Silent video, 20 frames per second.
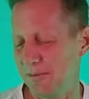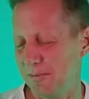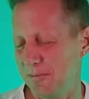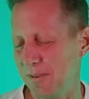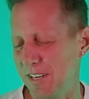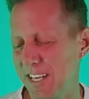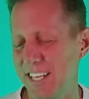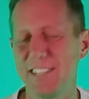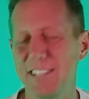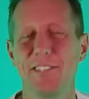
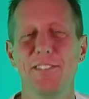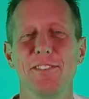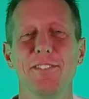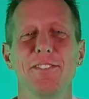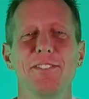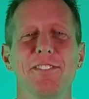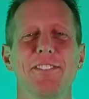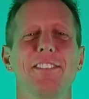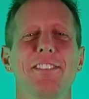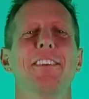
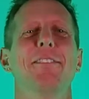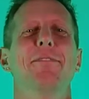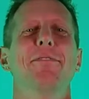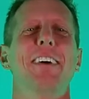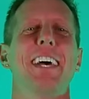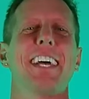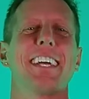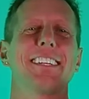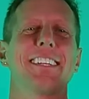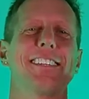issues
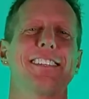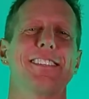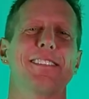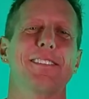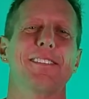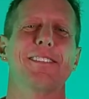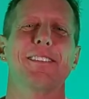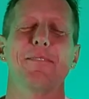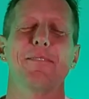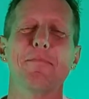affect
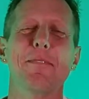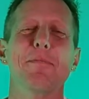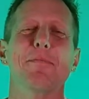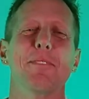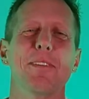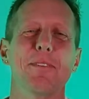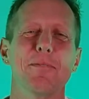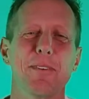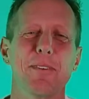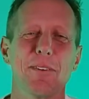the people
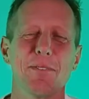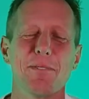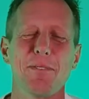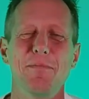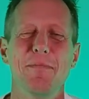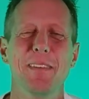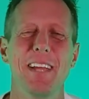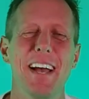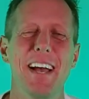that work with me.